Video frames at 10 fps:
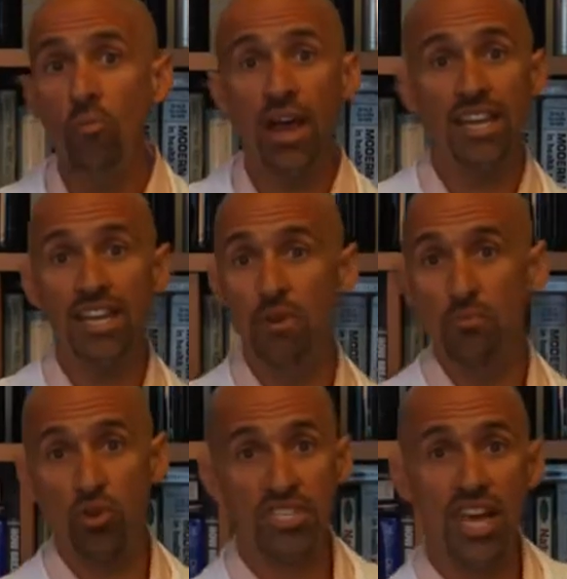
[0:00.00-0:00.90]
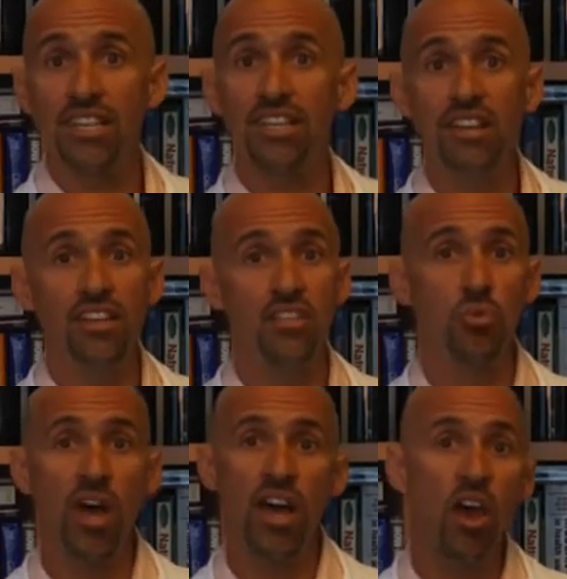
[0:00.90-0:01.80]
who might need to be protected in
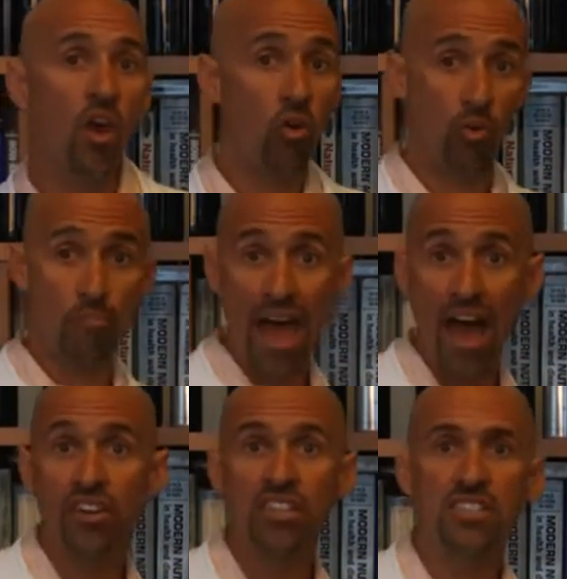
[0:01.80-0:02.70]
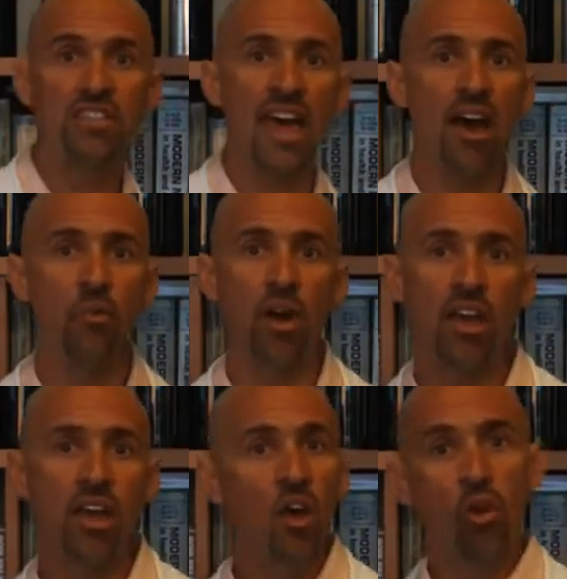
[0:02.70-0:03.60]
this way or balanced in that
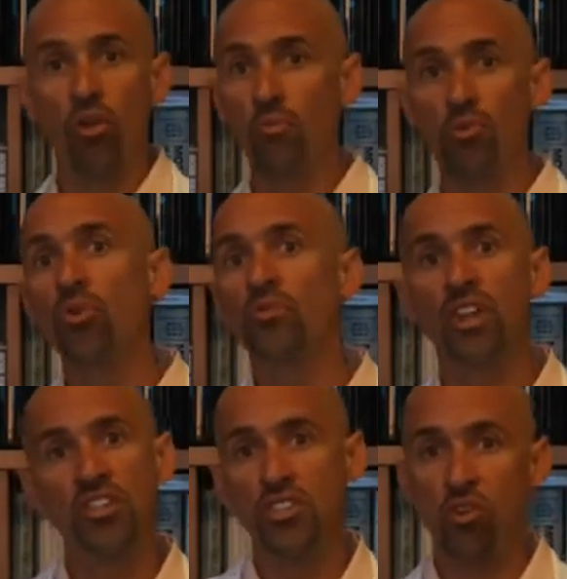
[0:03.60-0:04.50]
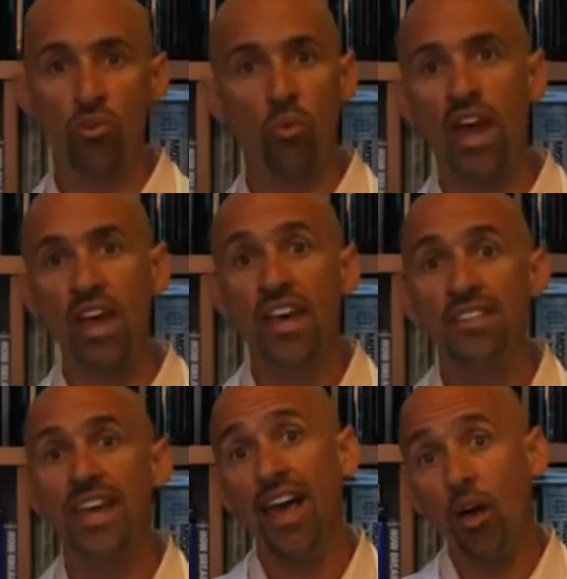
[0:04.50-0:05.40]
way or improved in a certain way
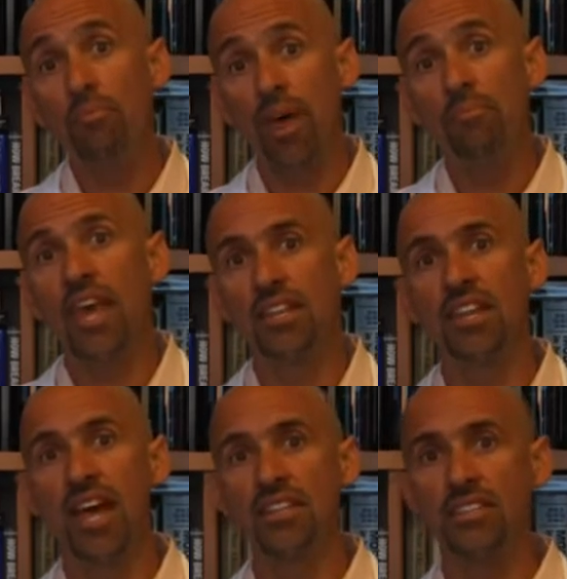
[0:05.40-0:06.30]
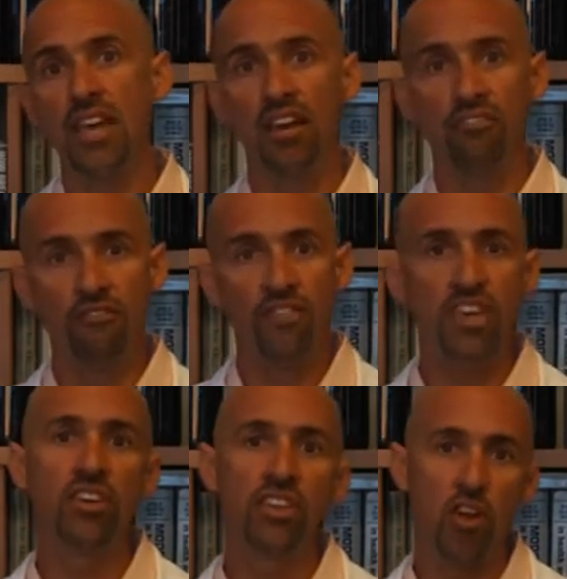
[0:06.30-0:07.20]
to help them get to that state of
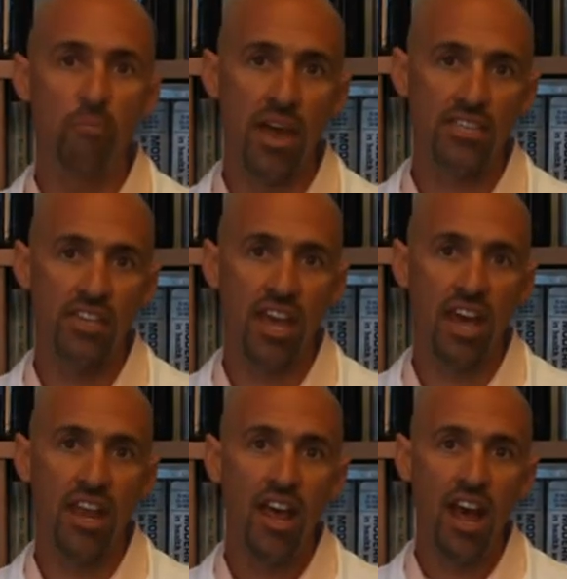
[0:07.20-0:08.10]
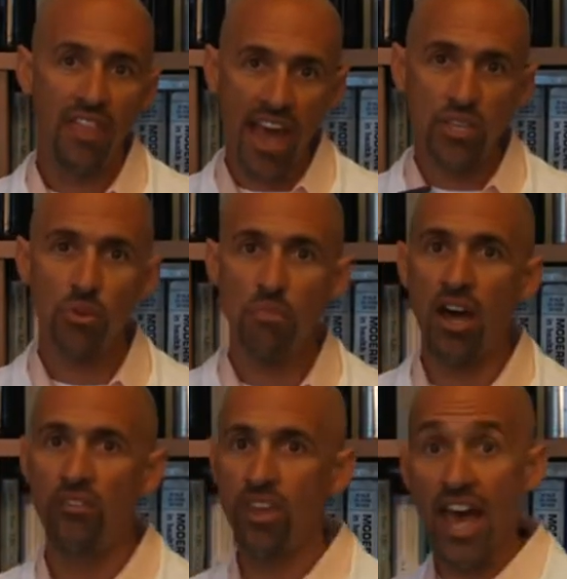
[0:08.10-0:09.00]
feeling their best again. And that's what
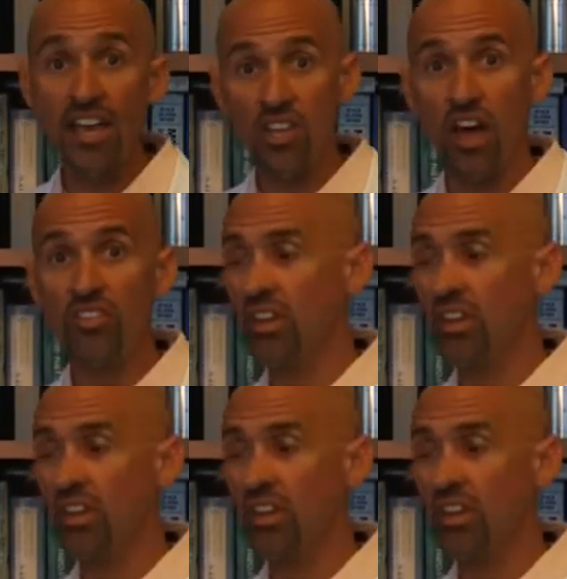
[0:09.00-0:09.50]
MonaVie has on